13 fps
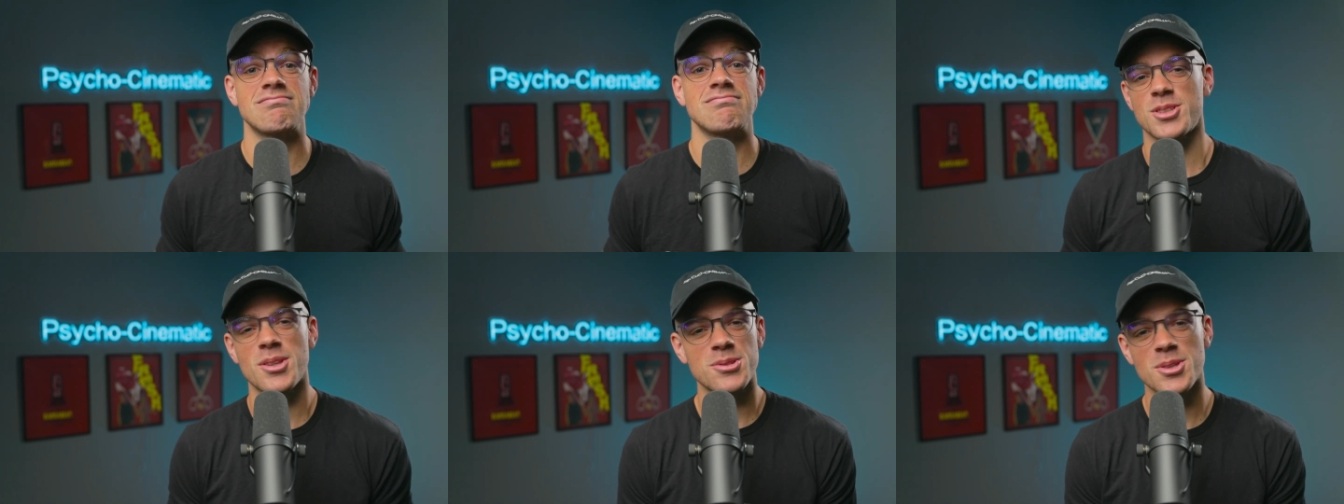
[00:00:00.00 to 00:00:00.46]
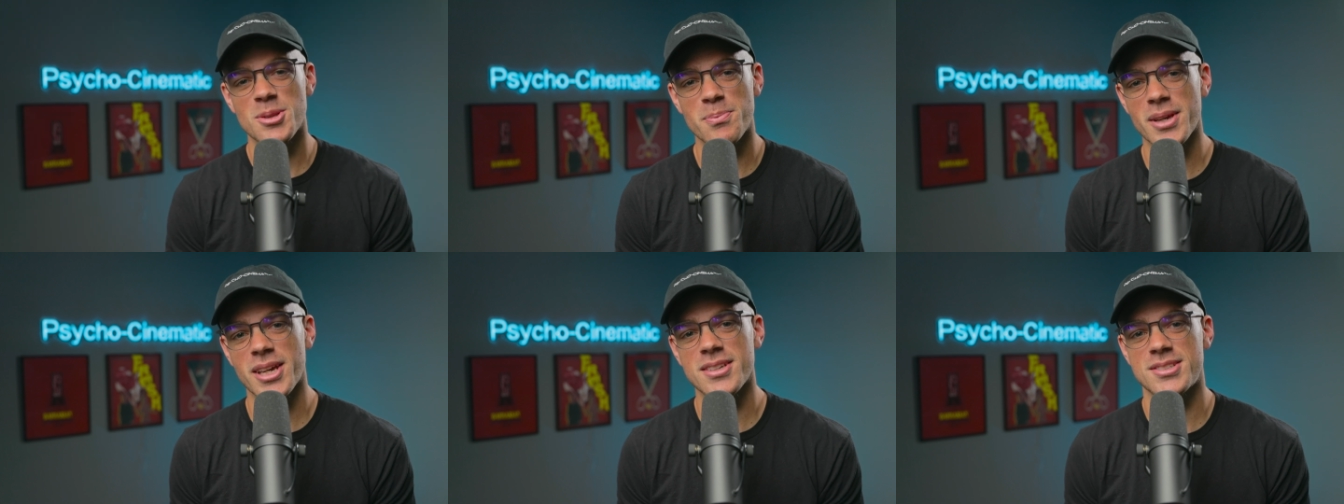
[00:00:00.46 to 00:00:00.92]
So those are the
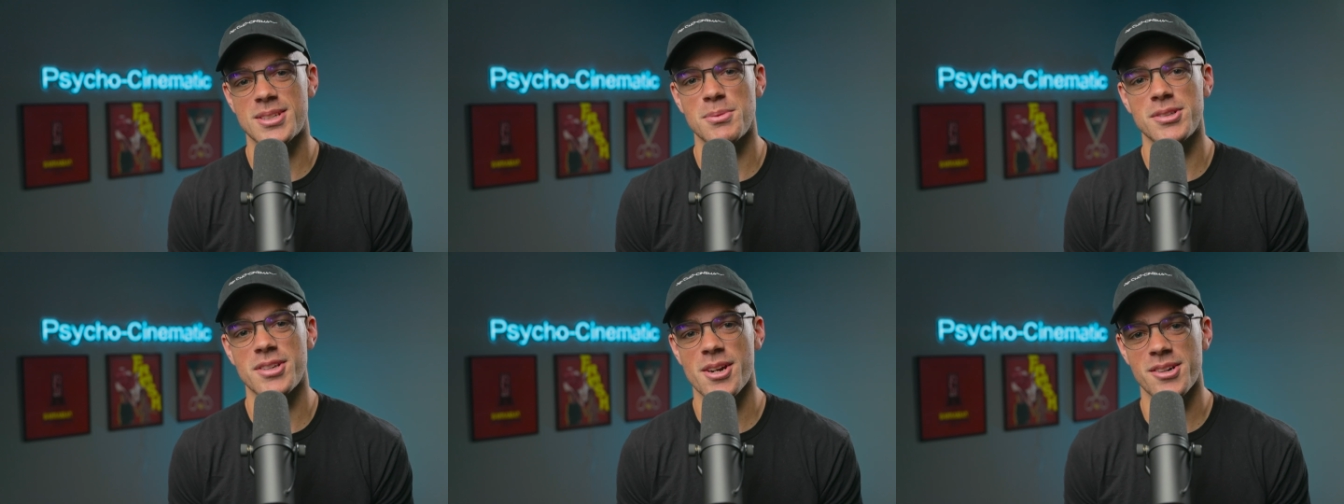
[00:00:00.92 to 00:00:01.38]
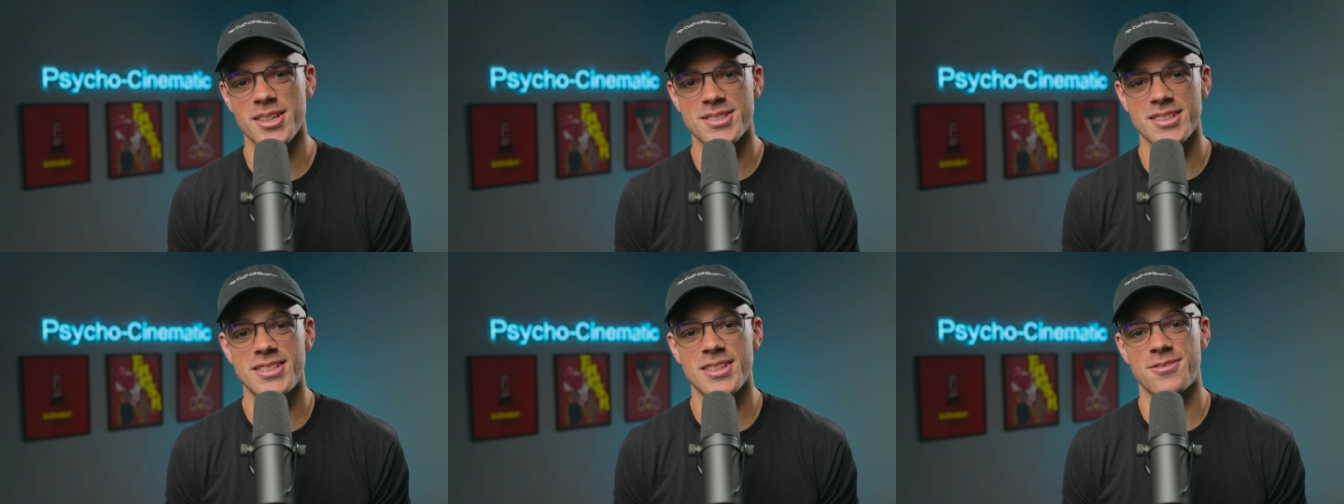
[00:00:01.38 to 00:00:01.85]
biggest similarities
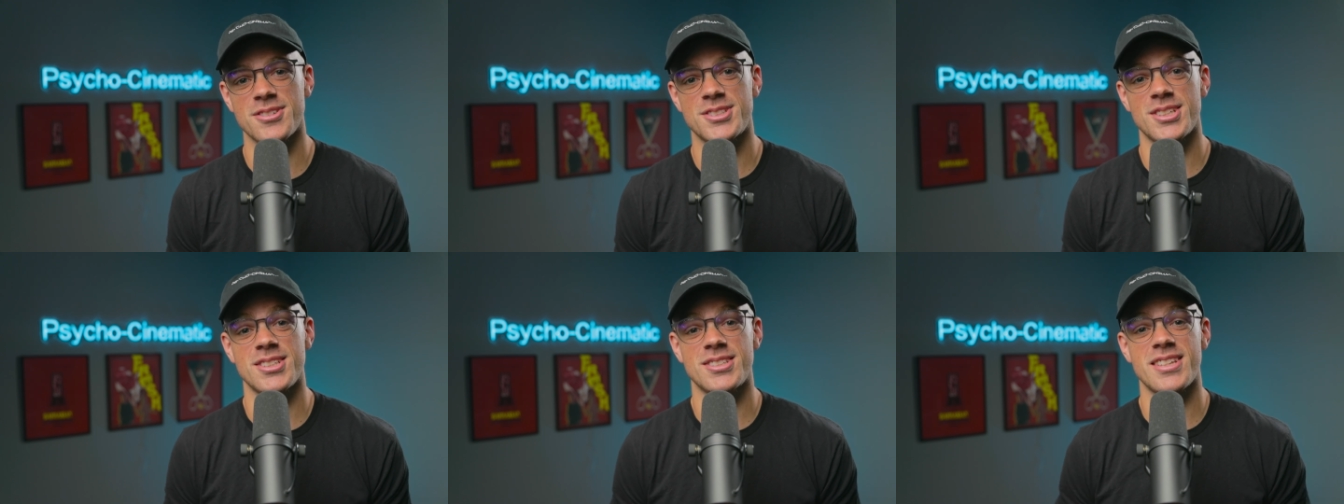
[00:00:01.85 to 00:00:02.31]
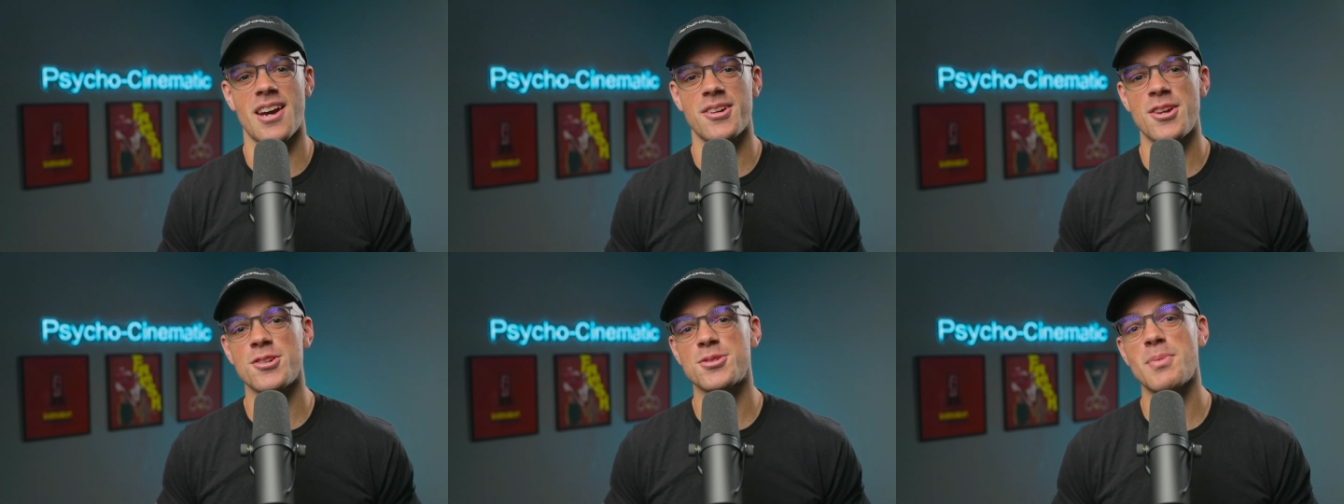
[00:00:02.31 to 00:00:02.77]
and differences. Now
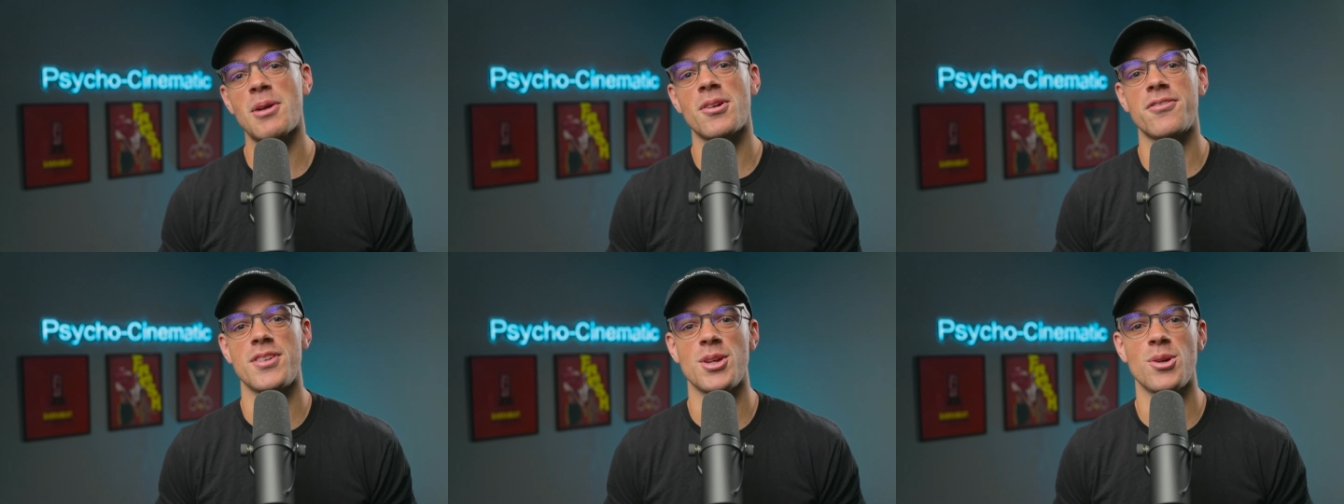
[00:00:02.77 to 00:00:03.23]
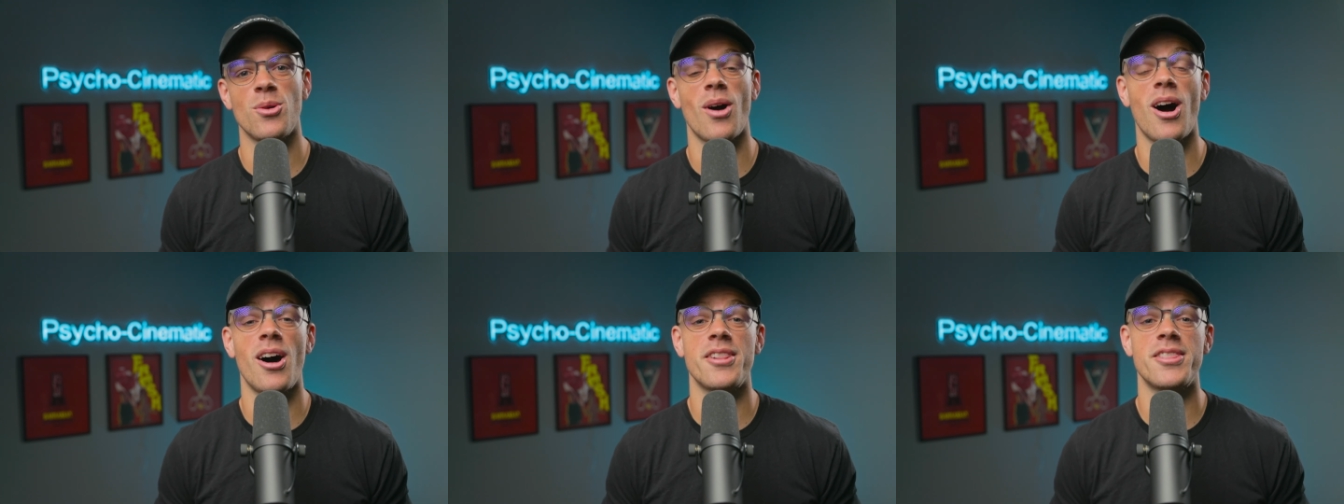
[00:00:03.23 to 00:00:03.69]
here's my review
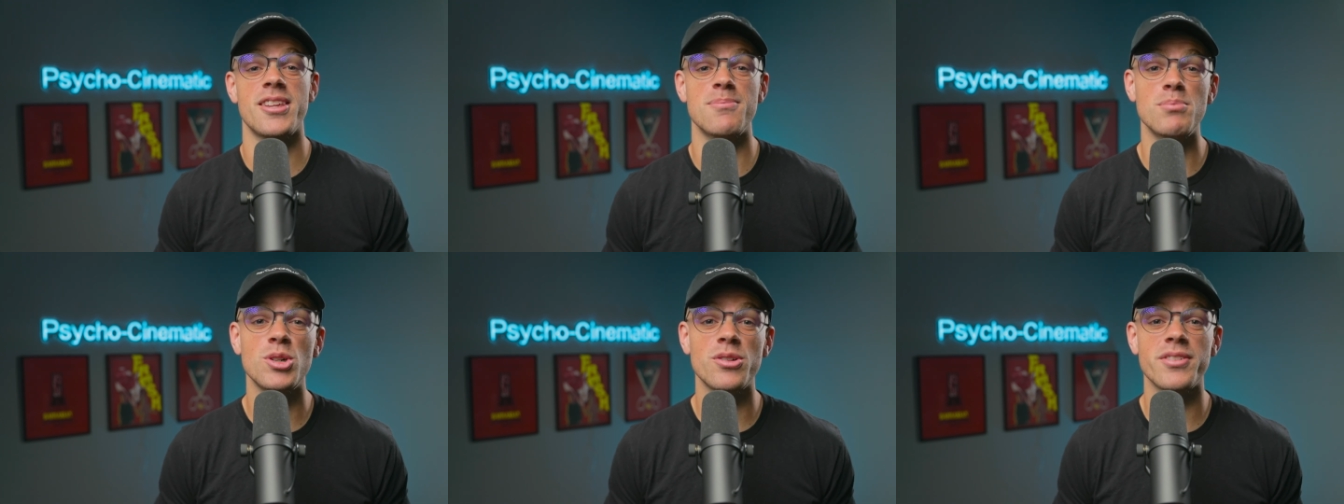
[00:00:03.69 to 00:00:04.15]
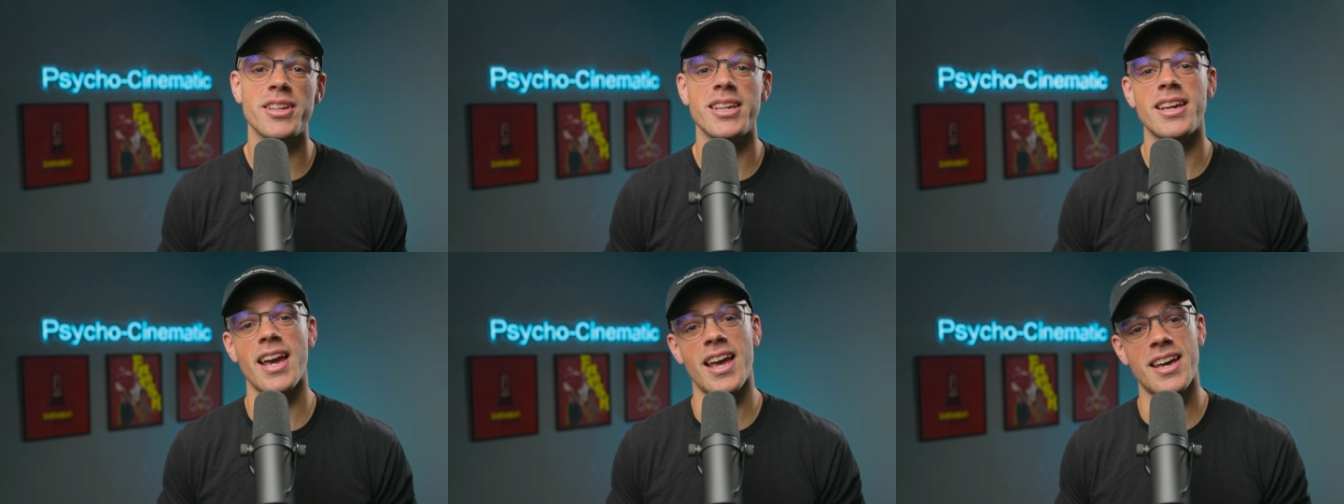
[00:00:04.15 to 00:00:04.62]
on the
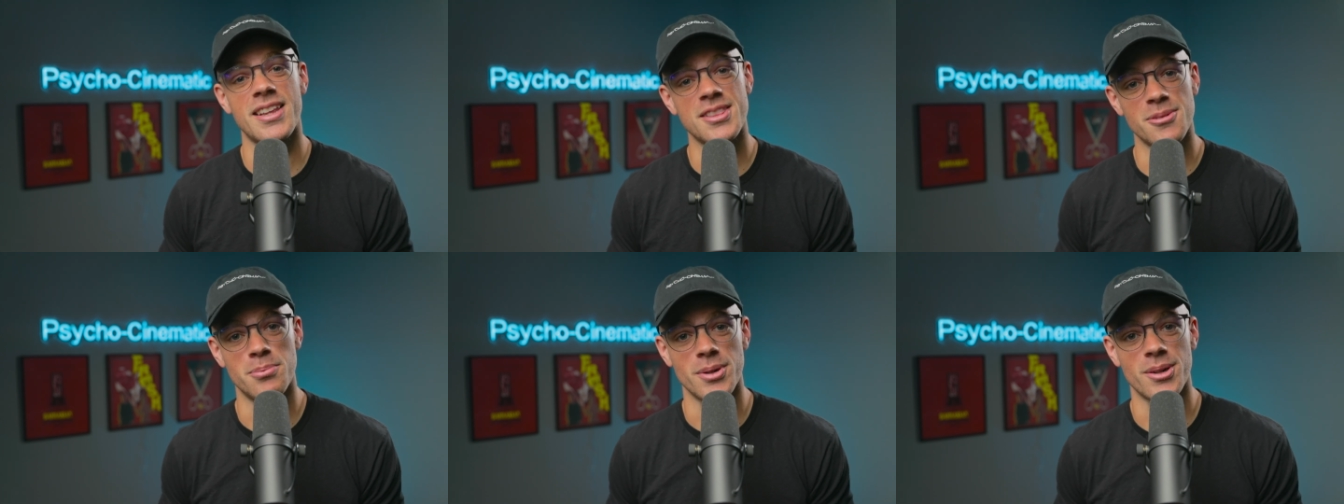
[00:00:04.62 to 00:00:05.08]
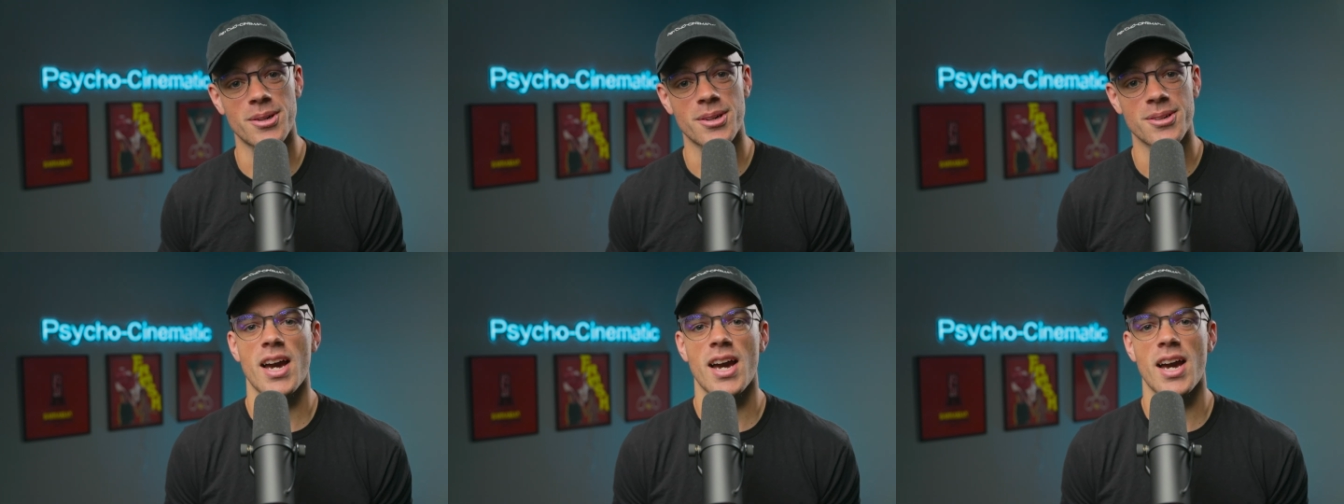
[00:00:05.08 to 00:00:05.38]
movie and the book.